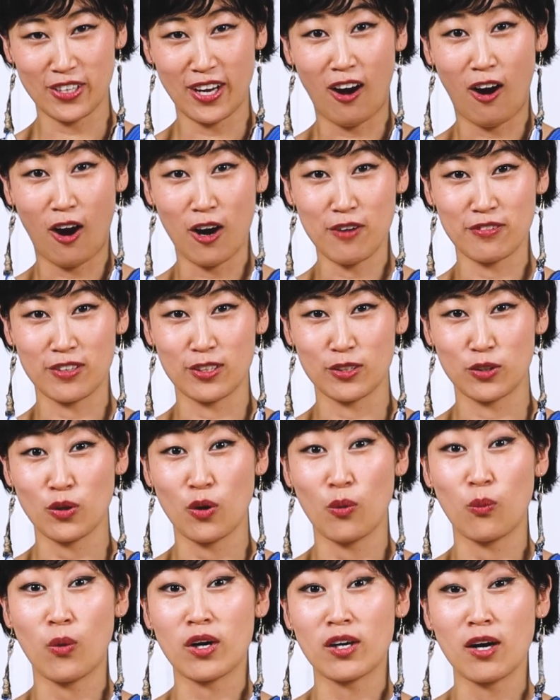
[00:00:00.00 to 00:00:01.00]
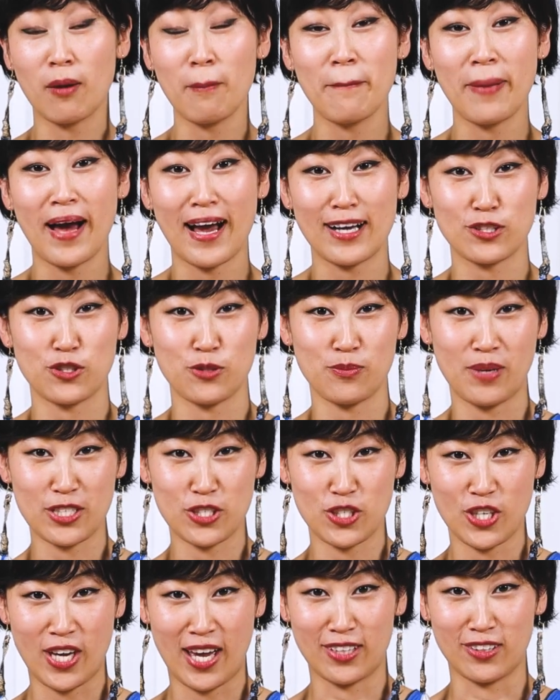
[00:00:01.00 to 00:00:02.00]
at Harvard. Welcome back to my
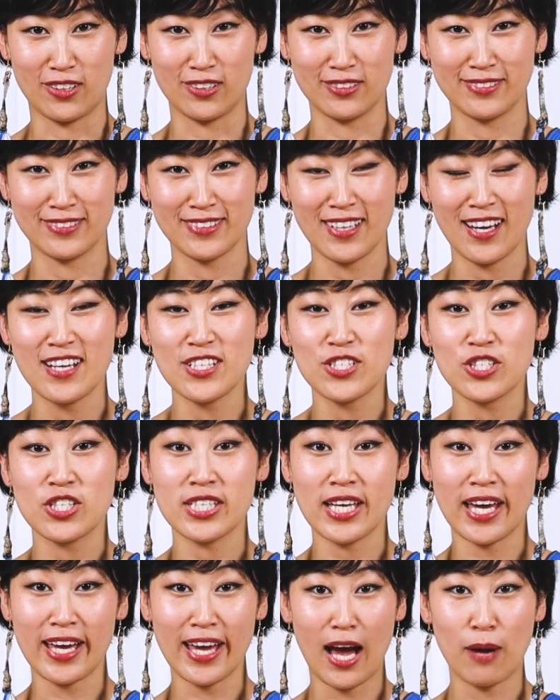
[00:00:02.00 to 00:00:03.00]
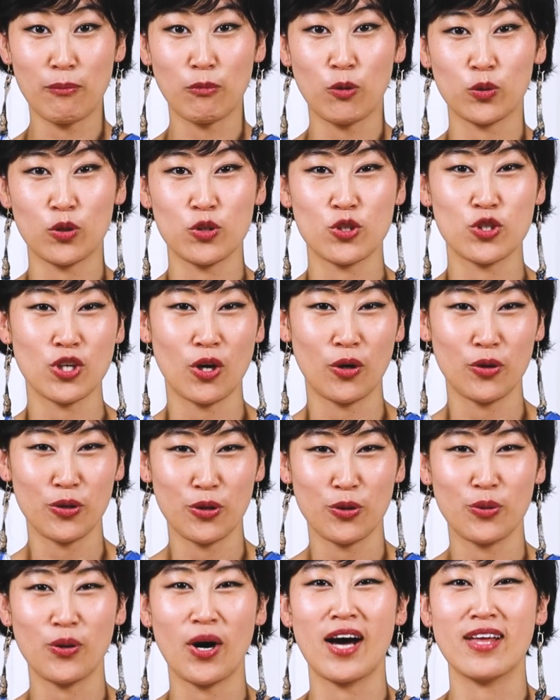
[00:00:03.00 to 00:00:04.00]
channel. Today I'm going to show
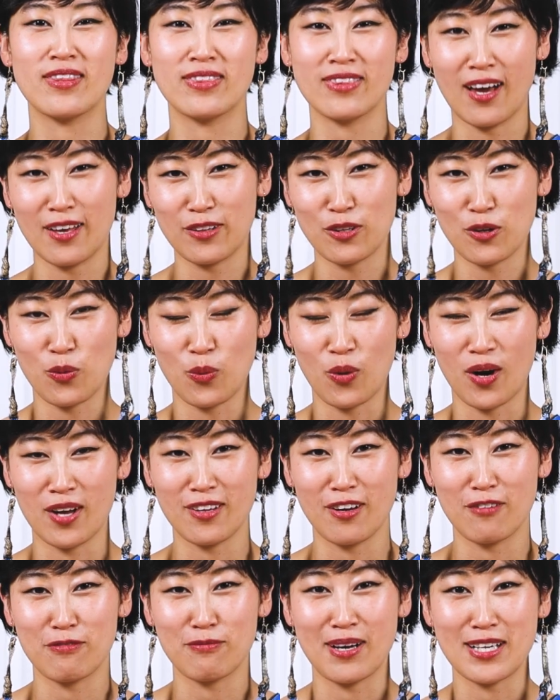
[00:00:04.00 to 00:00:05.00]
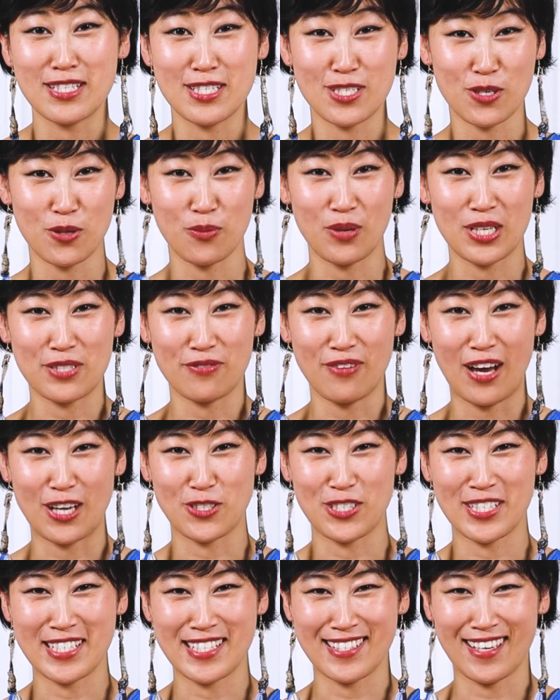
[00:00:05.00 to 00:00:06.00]
you another one of my zero-waste
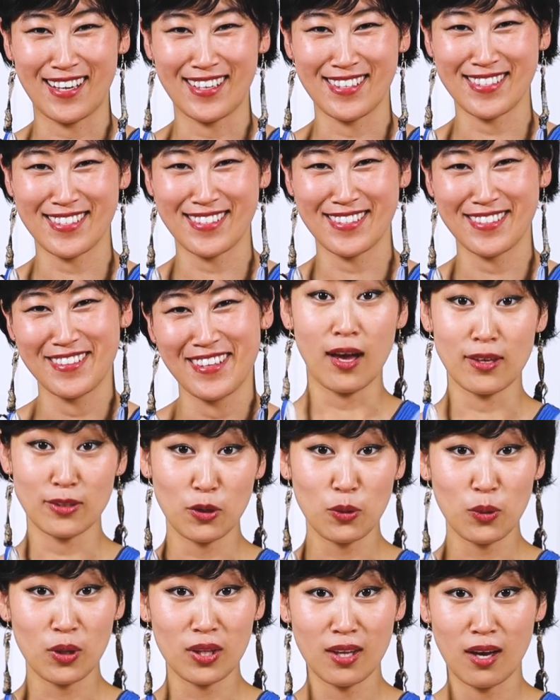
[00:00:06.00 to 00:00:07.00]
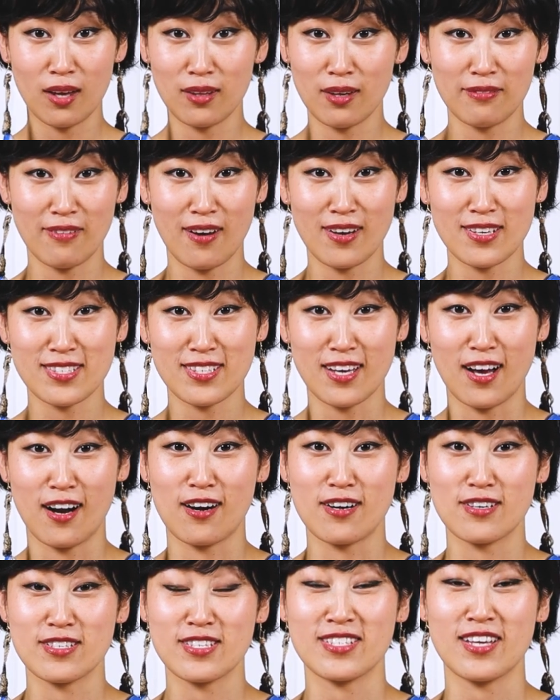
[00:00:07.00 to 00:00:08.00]
fashion designs. I know a lot of us
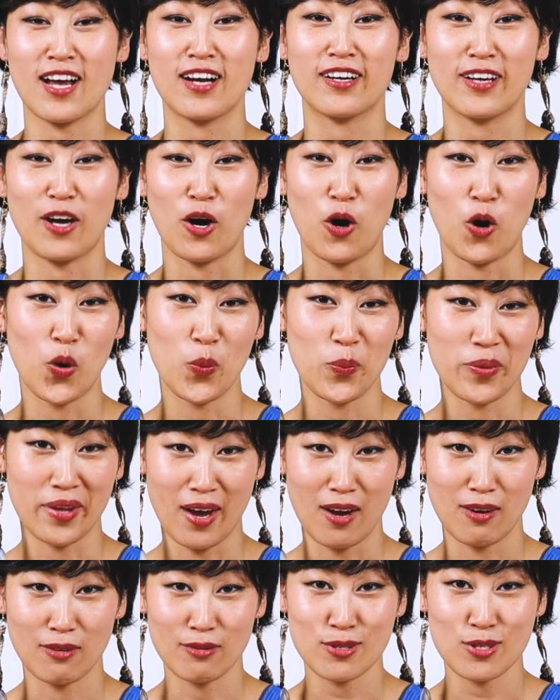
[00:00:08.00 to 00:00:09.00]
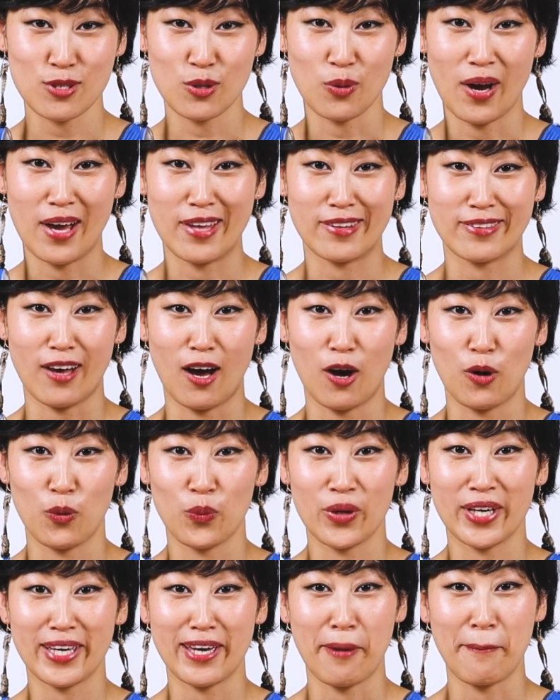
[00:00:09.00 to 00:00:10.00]
are stuck at home now, so I thought
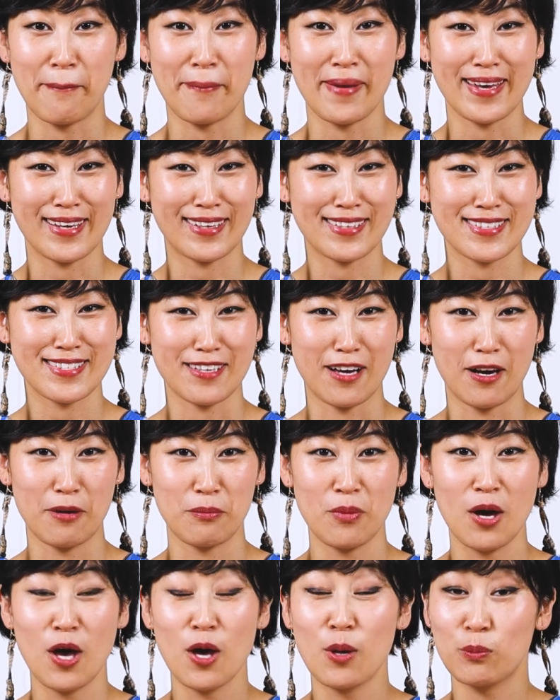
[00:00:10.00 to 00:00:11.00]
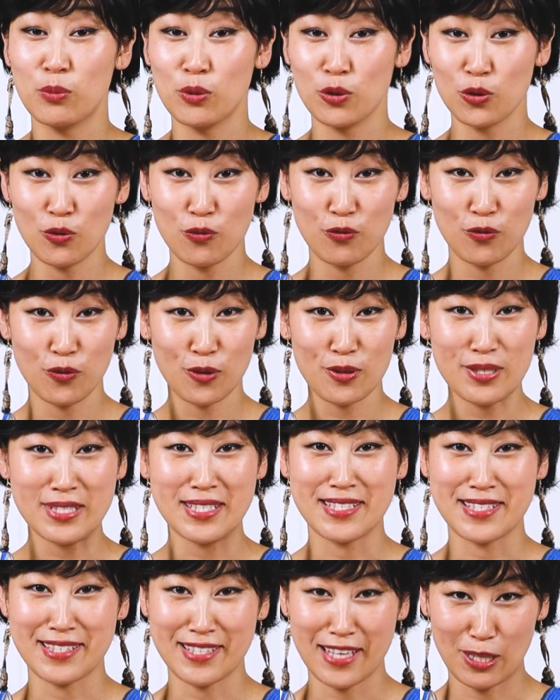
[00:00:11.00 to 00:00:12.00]
we can make some beautiful,
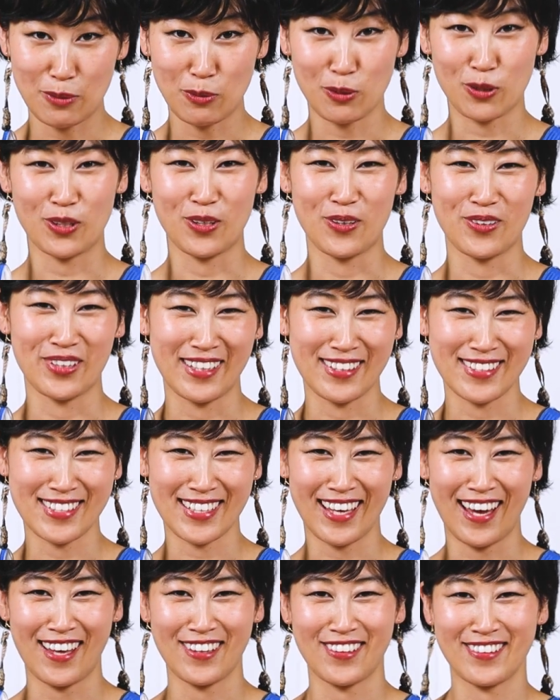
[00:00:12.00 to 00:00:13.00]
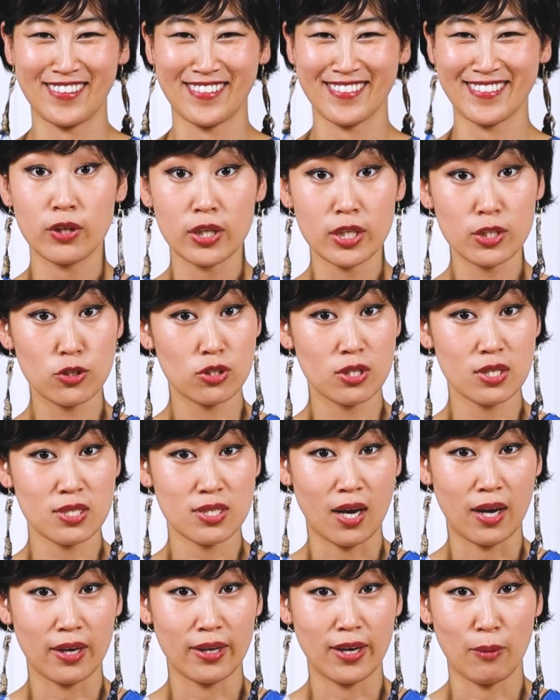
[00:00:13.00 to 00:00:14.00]
sustainable clothing together. For each
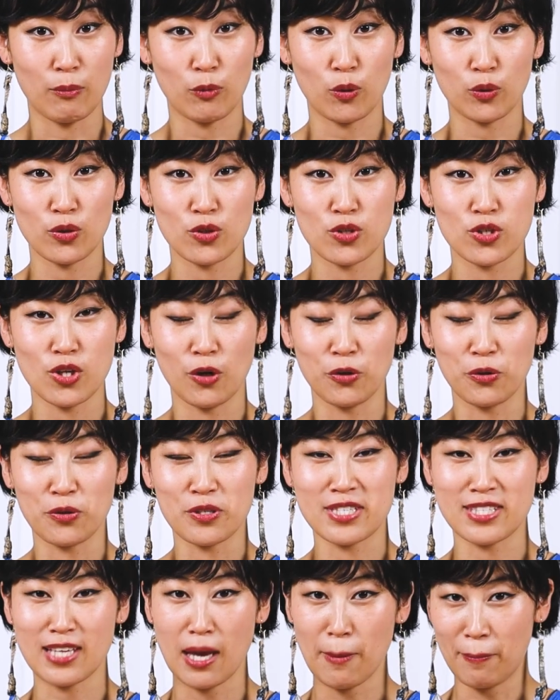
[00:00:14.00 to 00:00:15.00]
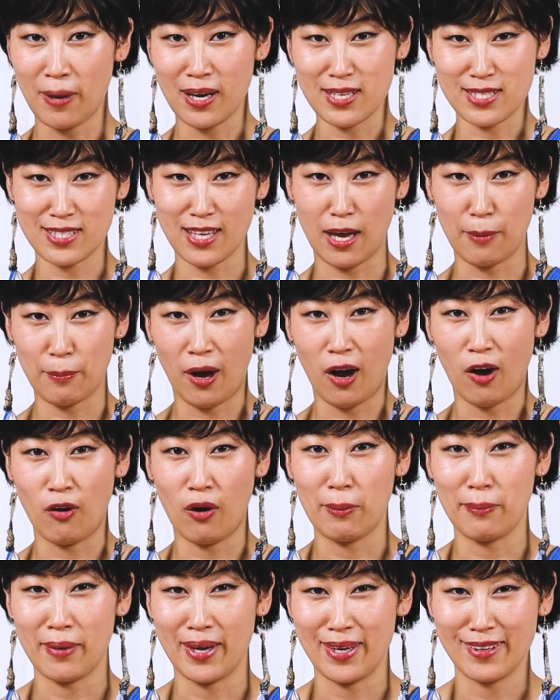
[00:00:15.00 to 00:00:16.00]
design, I'm going to show you step by step how
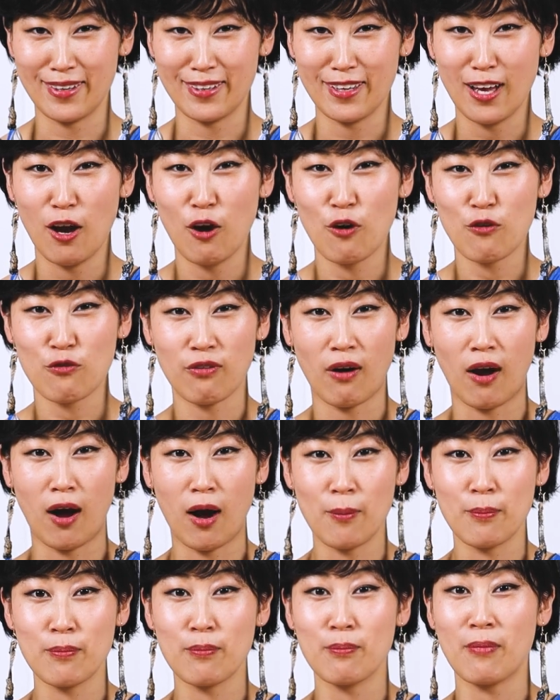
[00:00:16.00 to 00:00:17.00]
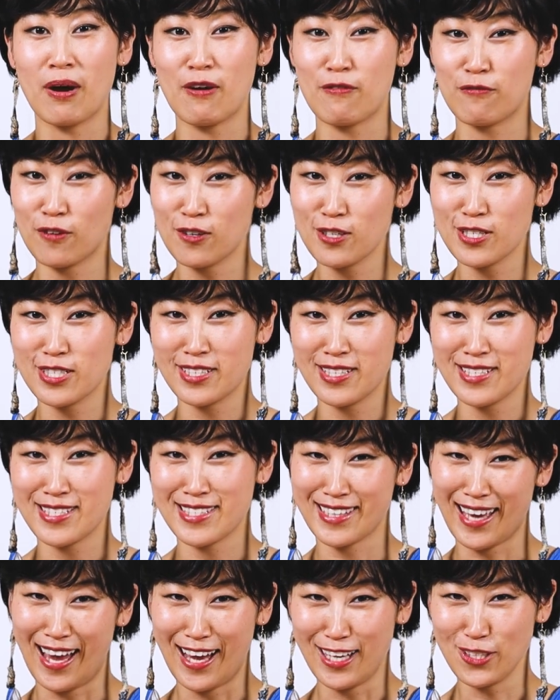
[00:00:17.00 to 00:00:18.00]
I made it, from my
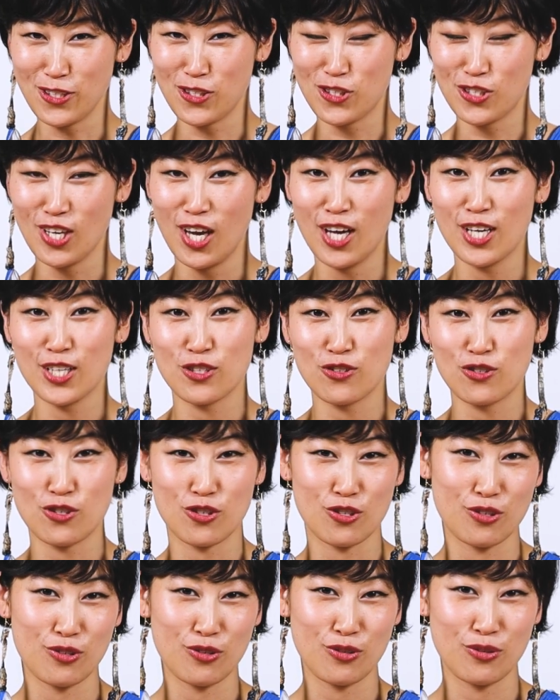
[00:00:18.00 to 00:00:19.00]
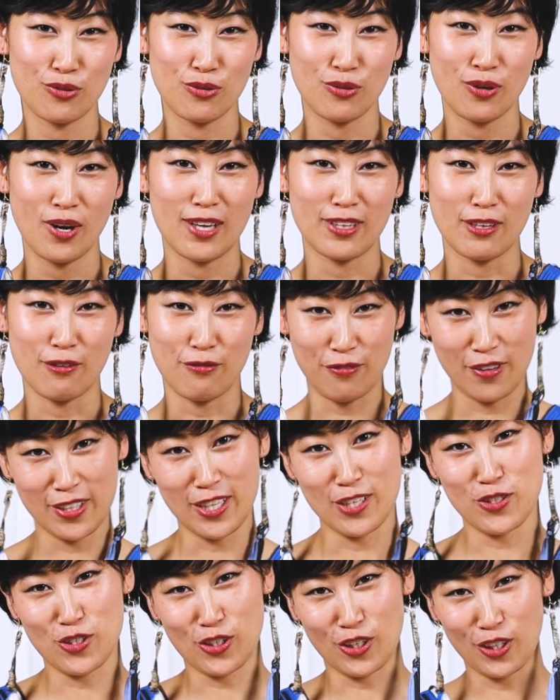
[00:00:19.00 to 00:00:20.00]
first sketch to the
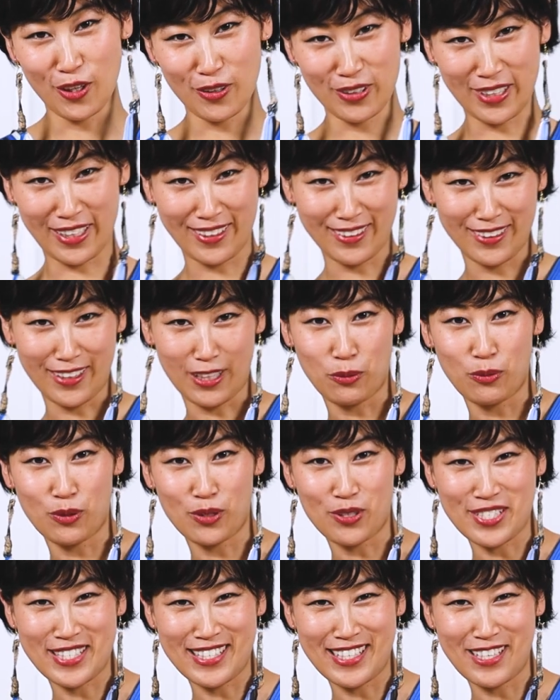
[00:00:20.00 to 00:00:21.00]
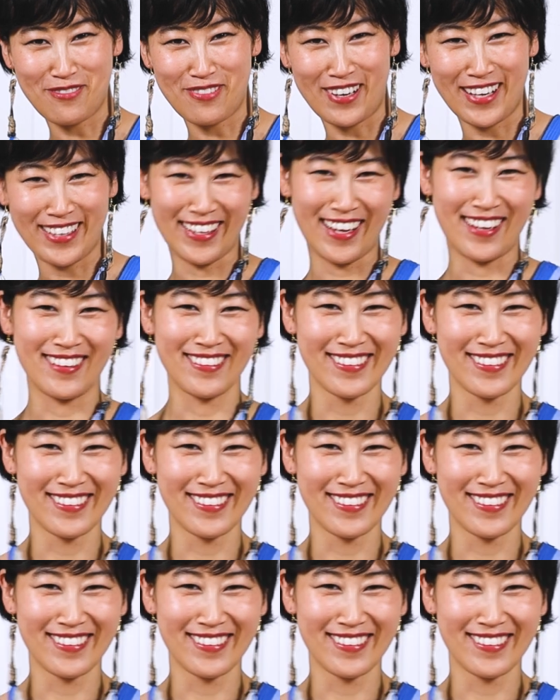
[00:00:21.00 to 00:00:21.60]
finished clothing, like what you're seeing right now.